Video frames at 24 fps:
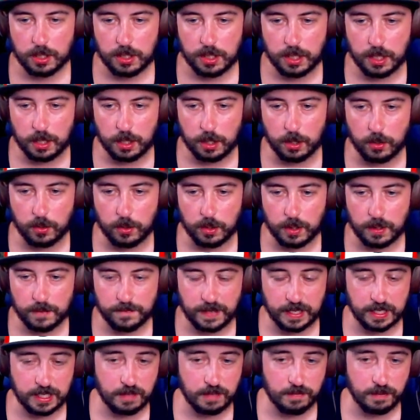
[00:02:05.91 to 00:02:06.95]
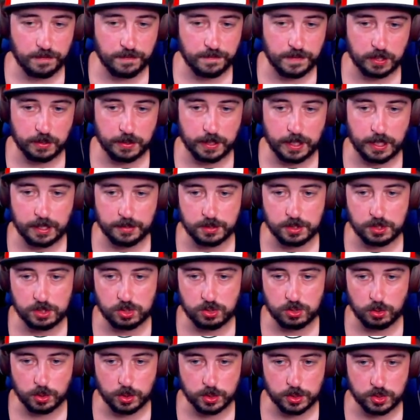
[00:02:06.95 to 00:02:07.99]
Now, if I can ever figure out how these
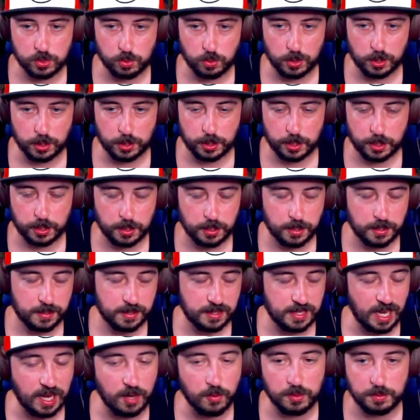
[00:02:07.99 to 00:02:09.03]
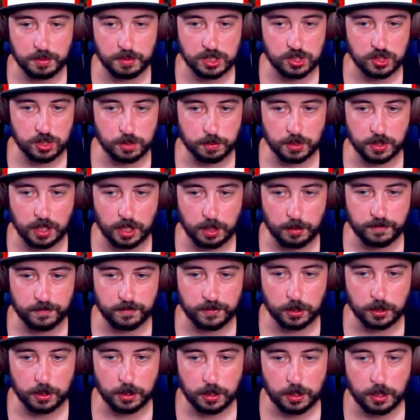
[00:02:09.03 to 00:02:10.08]
doors work, that would be super
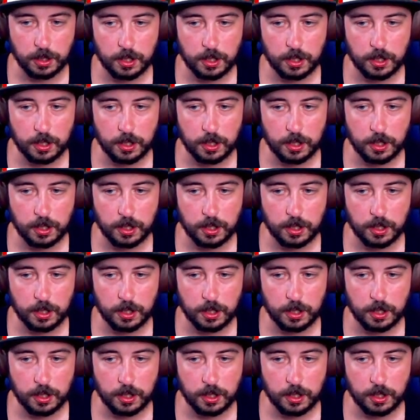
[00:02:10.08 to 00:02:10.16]
helpful.